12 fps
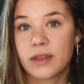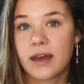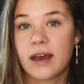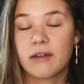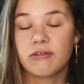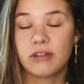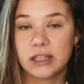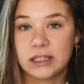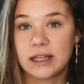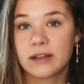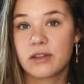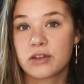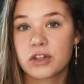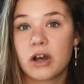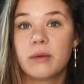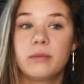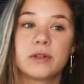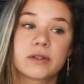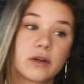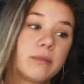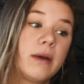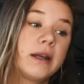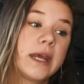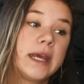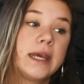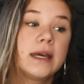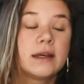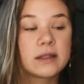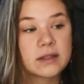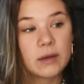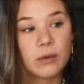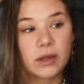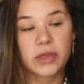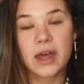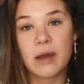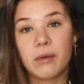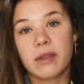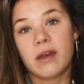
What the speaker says: there. I really liked the job, it was good money. So I worked there with